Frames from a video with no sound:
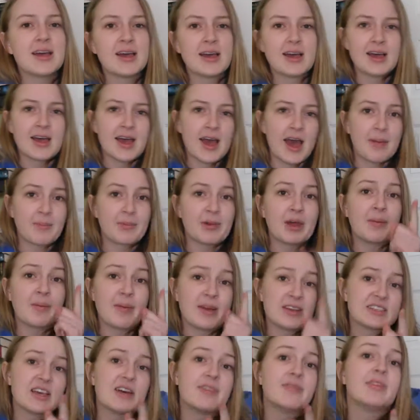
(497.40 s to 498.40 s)
I'm getting
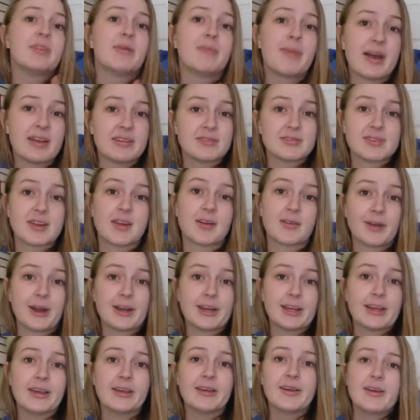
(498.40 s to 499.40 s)
myself in the mindset
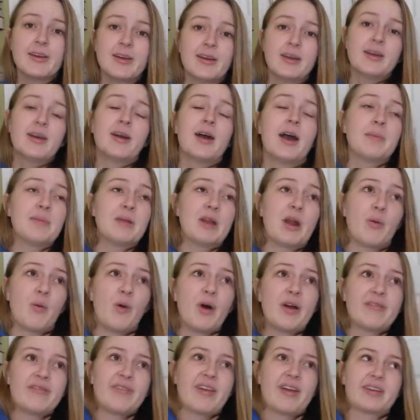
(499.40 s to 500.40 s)
already. You know, I
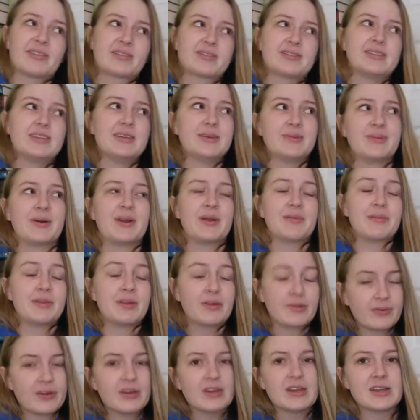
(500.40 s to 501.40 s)
want fantasy, but I'm
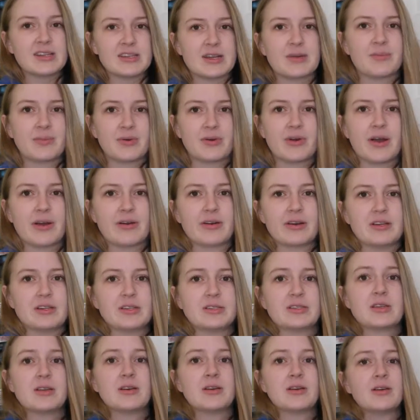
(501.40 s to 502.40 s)
gonna read
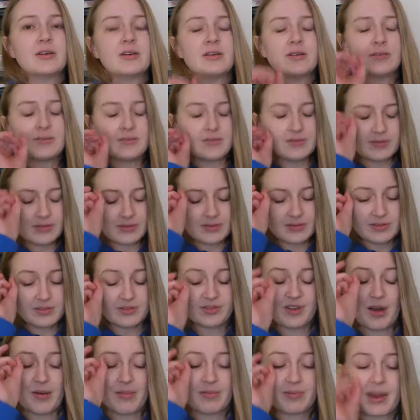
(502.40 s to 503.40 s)
contemporaries.
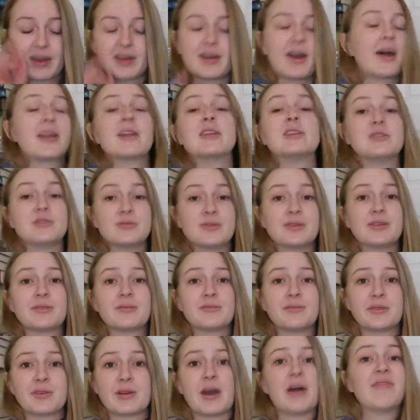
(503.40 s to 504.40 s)
I gotta do it
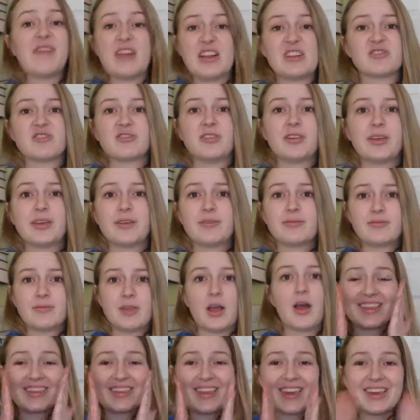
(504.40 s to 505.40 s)
eventually.
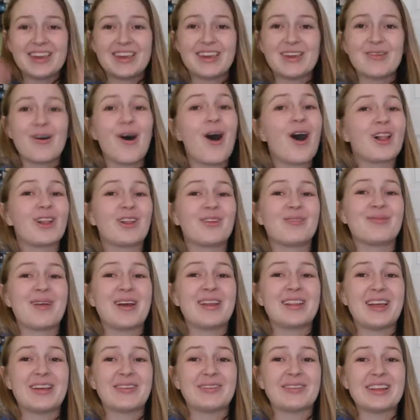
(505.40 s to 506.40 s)
Thank you all of my
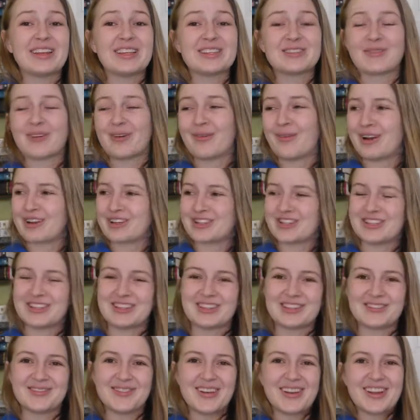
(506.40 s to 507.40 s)
lovelies for watching
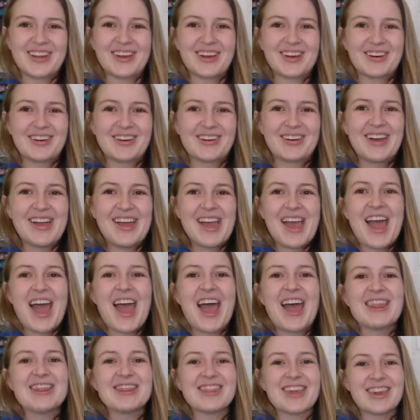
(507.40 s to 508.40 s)
this video,
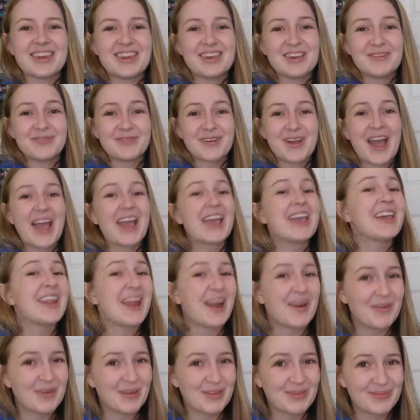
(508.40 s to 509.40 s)
and thank you for hanging
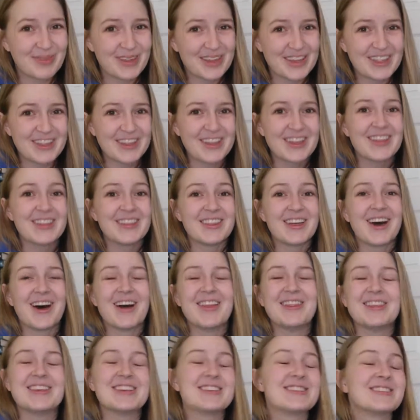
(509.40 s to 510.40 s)
out with me
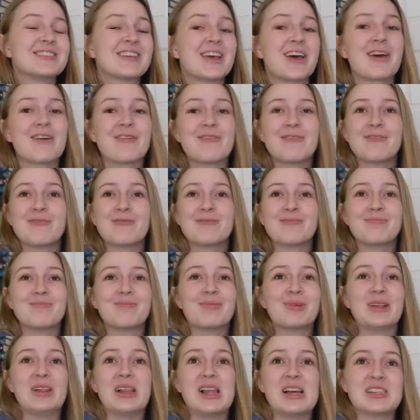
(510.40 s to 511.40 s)
on this
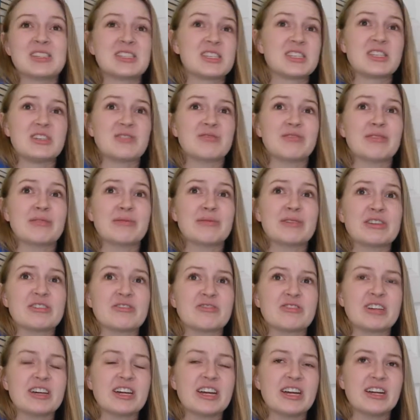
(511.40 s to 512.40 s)
blustery
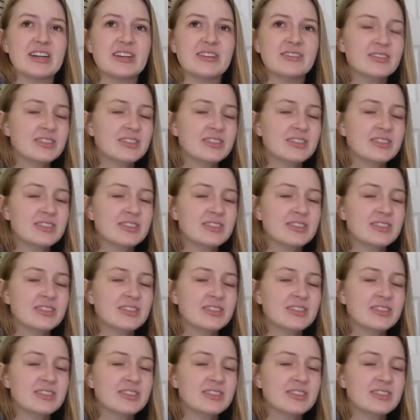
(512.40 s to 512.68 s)
winter day.